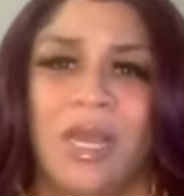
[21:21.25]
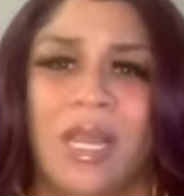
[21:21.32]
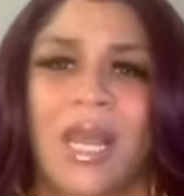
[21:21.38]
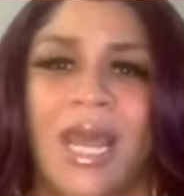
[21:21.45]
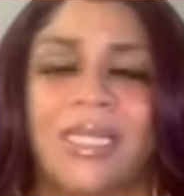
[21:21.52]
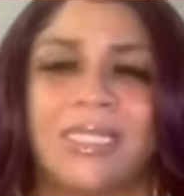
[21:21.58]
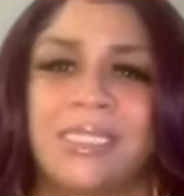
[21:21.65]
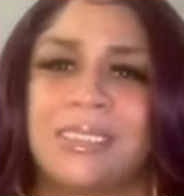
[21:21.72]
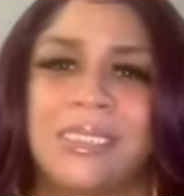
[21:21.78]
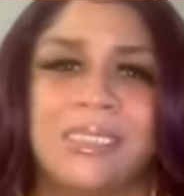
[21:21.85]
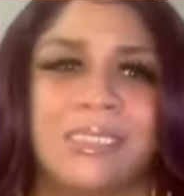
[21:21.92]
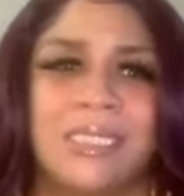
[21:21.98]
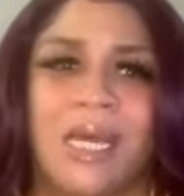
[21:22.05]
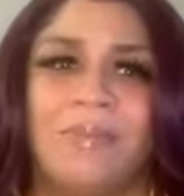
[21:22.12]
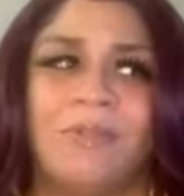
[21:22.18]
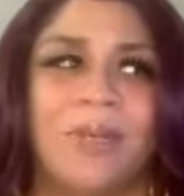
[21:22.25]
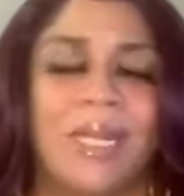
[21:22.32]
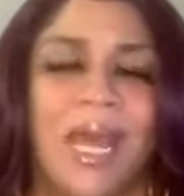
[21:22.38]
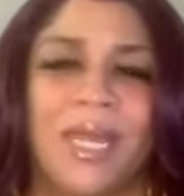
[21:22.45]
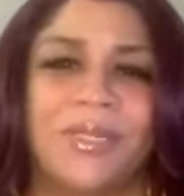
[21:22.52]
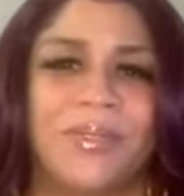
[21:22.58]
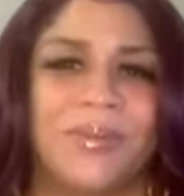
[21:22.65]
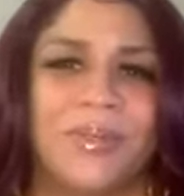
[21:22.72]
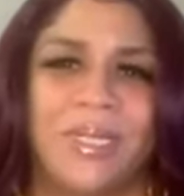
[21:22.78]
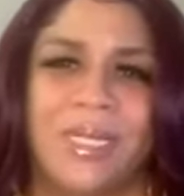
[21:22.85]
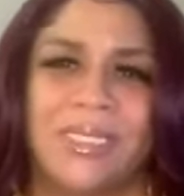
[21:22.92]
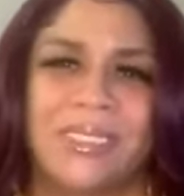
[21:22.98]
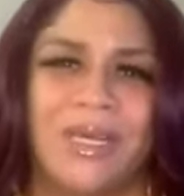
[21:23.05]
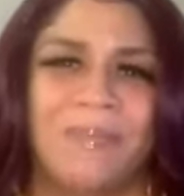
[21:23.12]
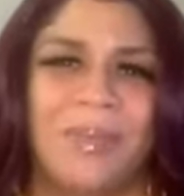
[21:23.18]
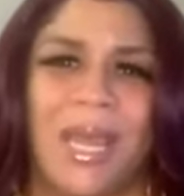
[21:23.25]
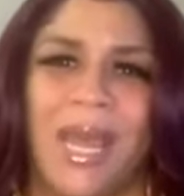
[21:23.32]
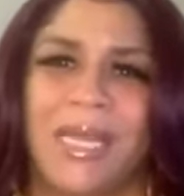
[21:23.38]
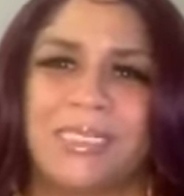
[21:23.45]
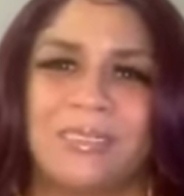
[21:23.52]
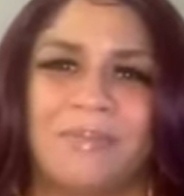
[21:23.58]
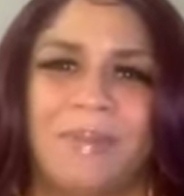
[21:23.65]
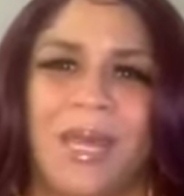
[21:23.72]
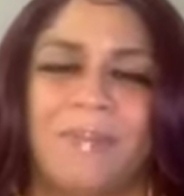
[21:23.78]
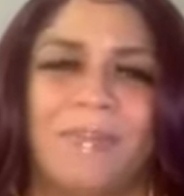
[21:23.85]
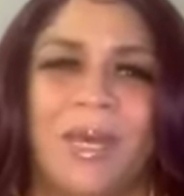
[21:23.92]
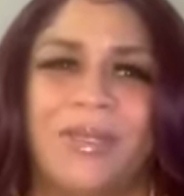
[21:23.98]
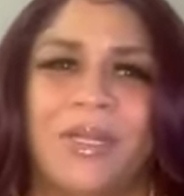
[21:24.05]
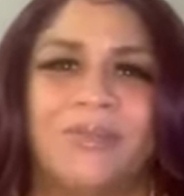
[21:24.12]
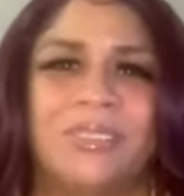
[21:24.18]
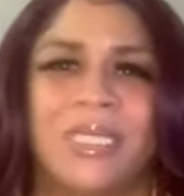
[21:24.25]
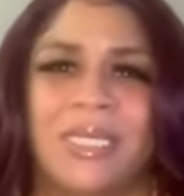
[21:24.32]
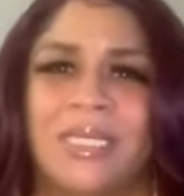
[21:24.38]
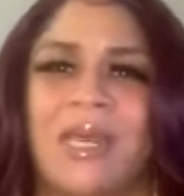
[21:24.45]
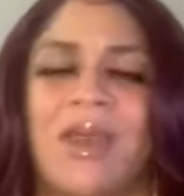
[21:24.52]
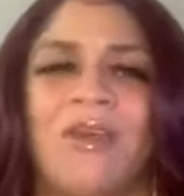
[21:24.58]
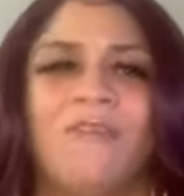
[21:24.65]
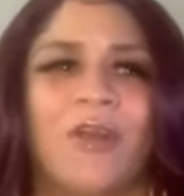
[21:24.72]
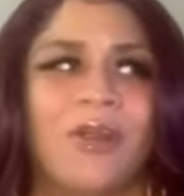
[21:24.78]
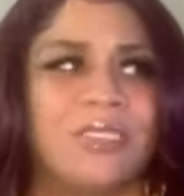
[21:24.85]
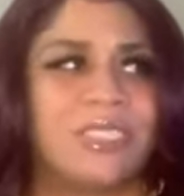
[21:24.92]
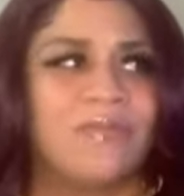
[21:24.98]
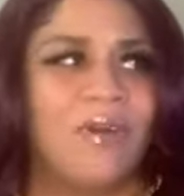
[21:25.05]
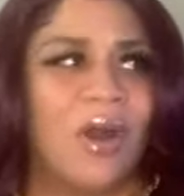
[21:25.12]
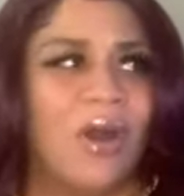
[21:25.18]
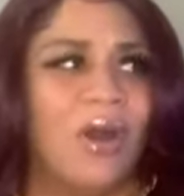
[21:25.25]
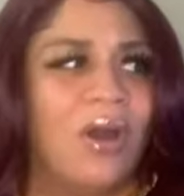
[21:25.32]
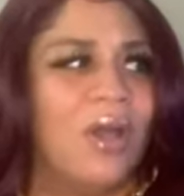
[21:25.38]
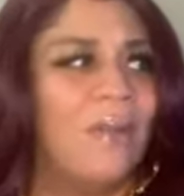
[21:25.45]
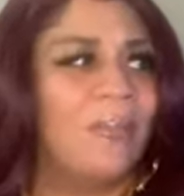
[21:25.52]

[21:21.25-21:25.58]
Like, this is dumb. We're not doing this. Don't be asking nobody about no dick. First of all,